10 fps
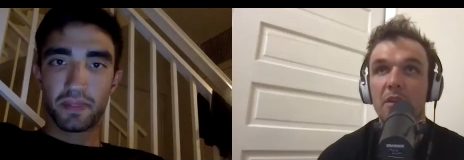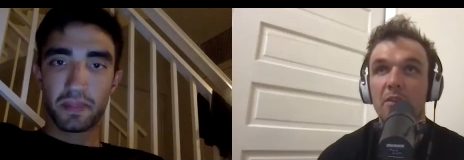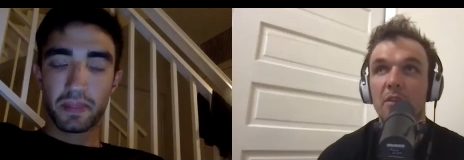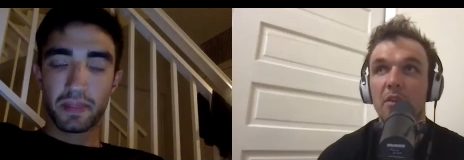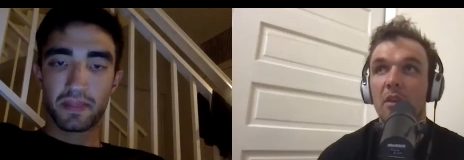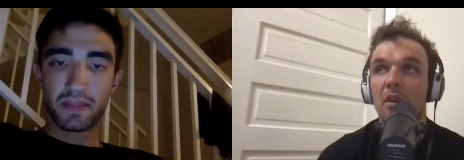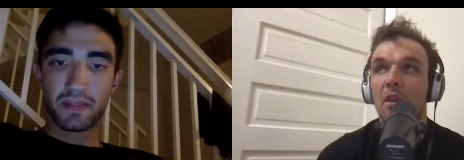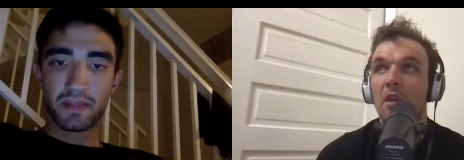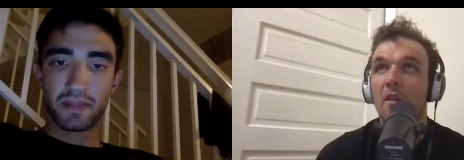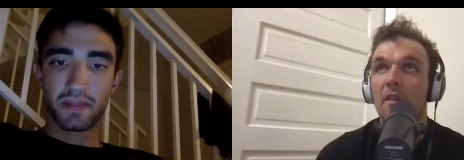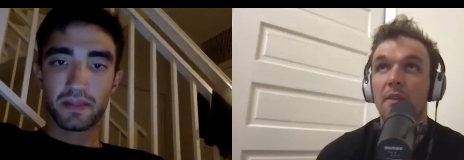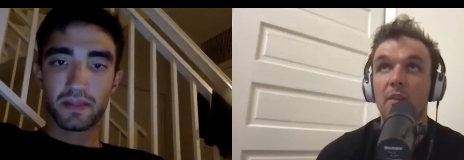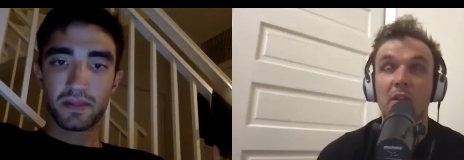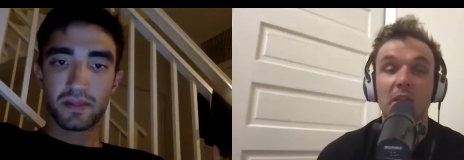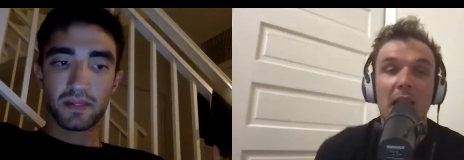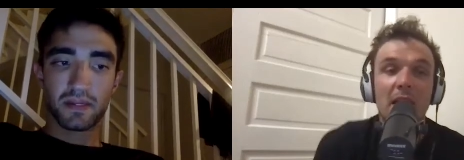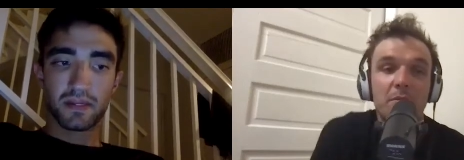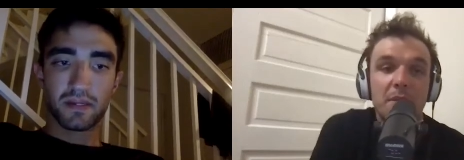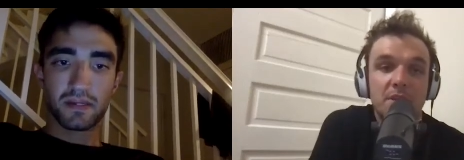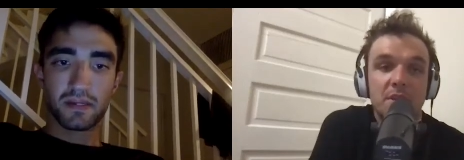Speaker 1: it's like there's a lot of
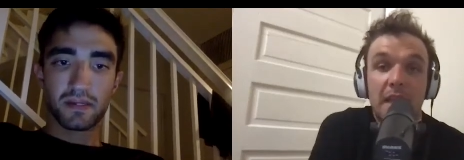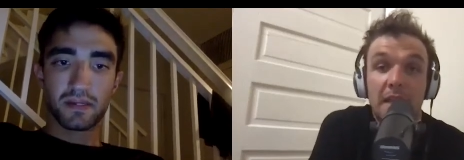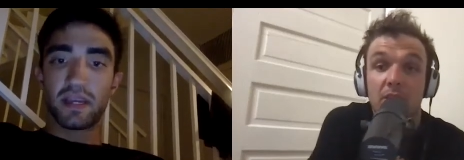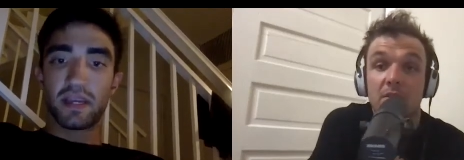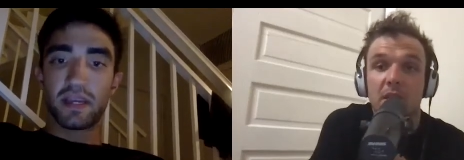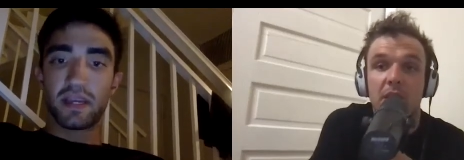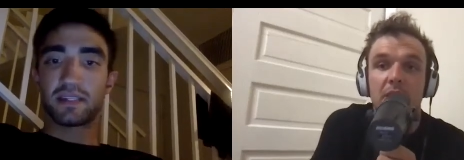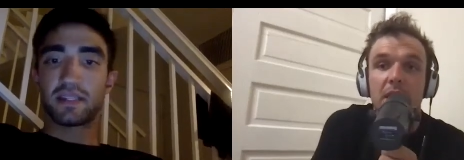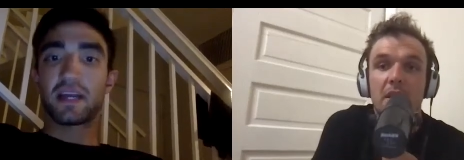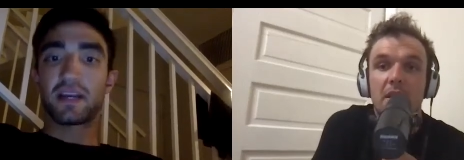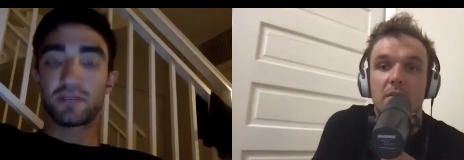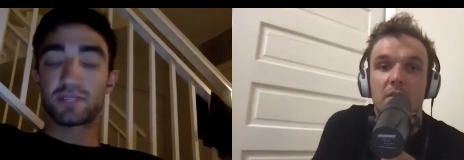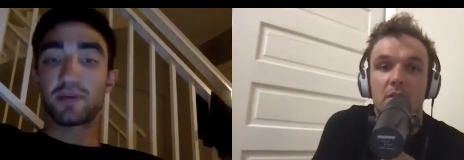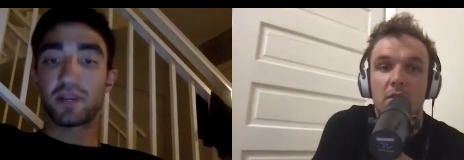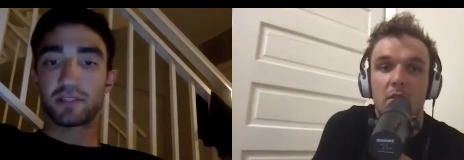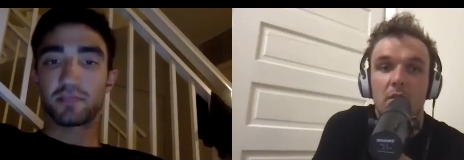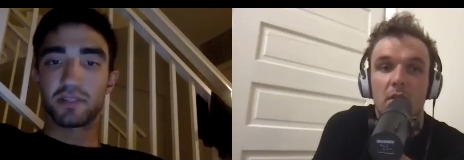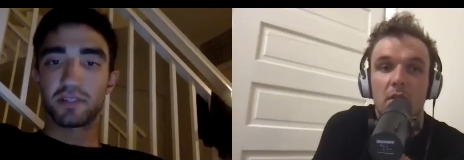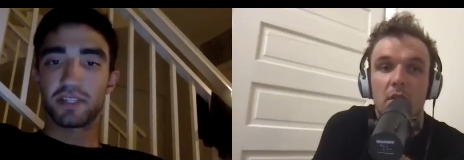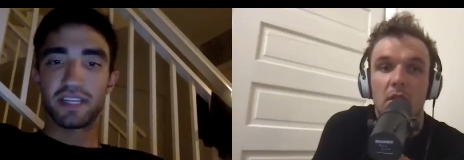mission like there's, there's literally
Speaker 2: responsibility
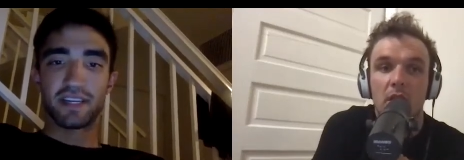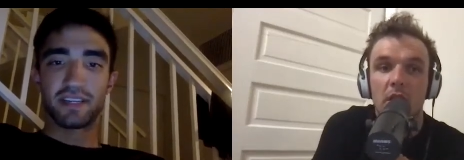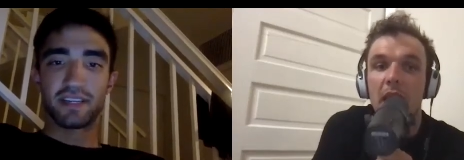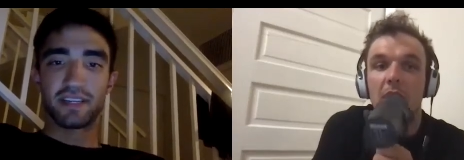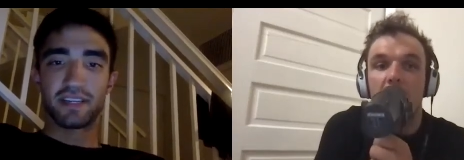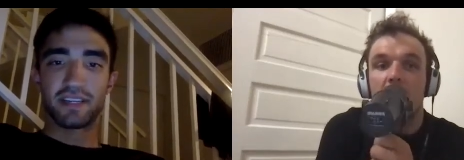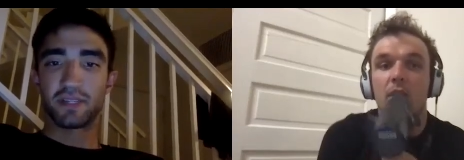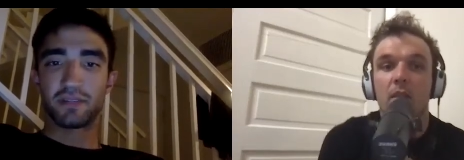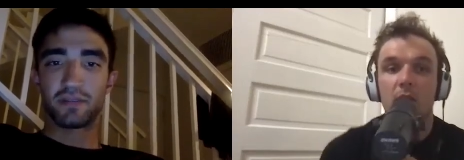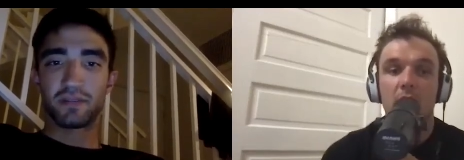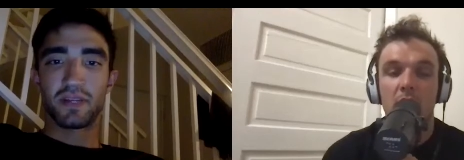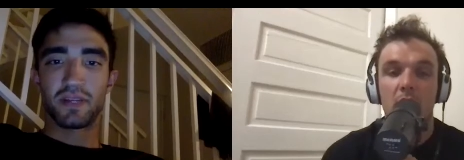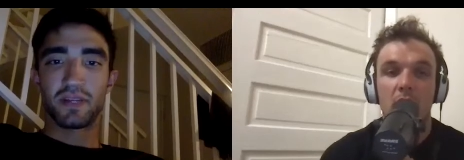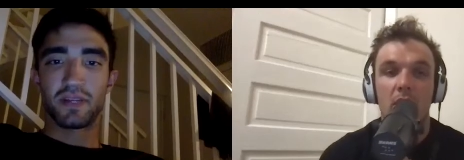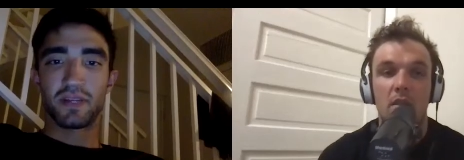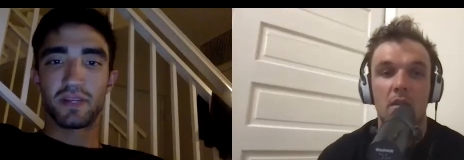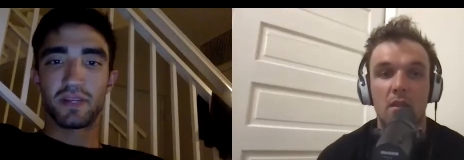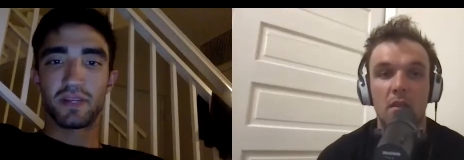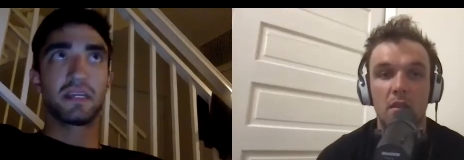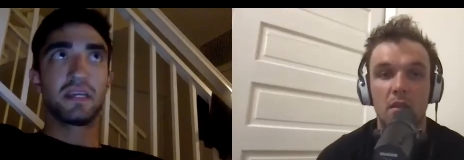yeah no, yeah with, like
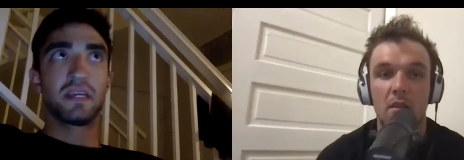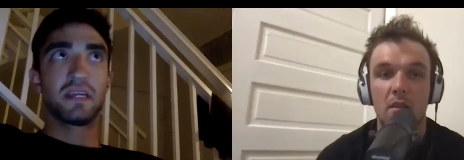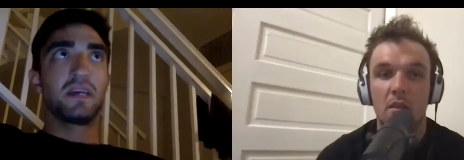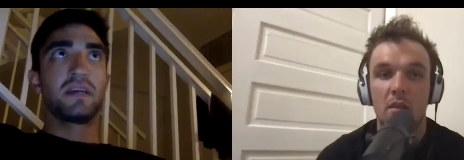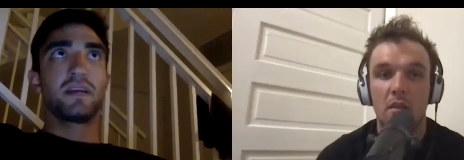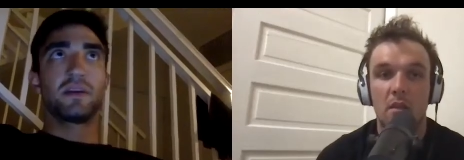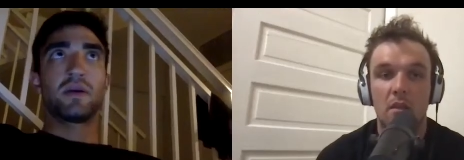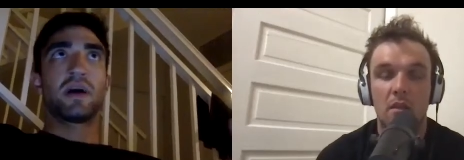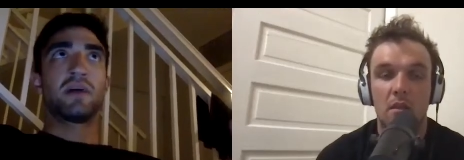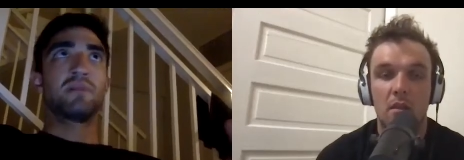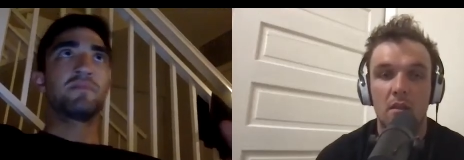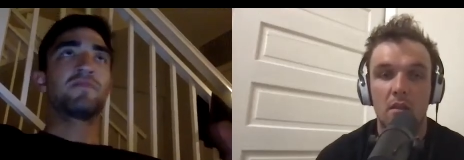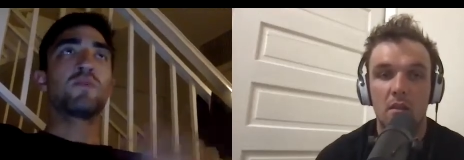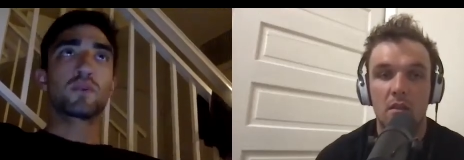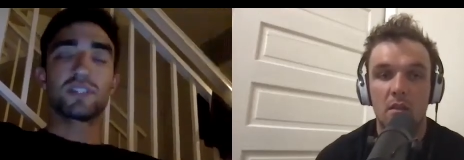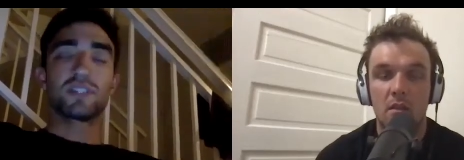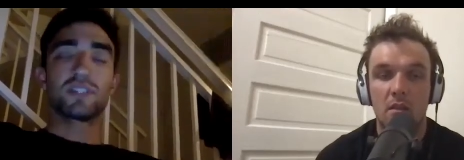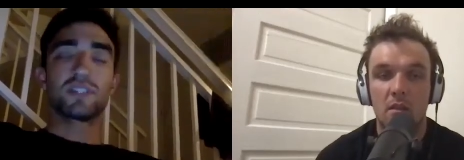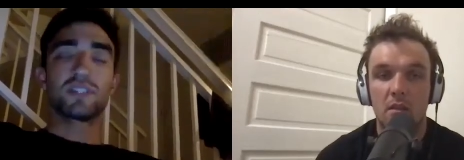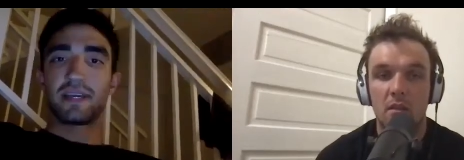it's you know i'm fortunate
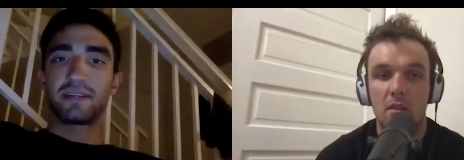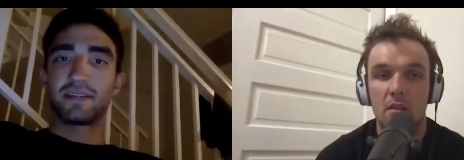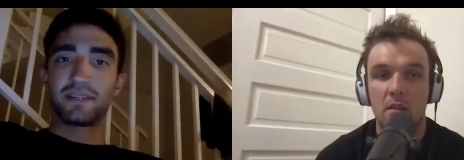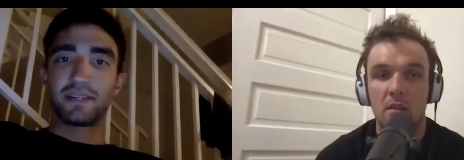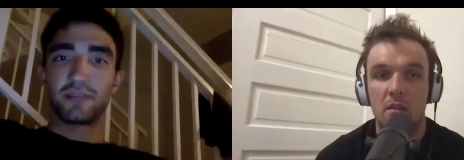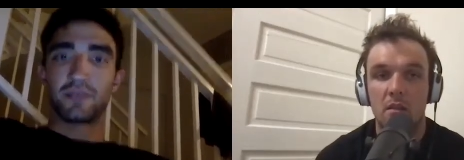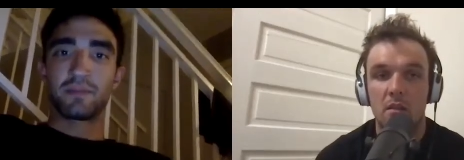that you know it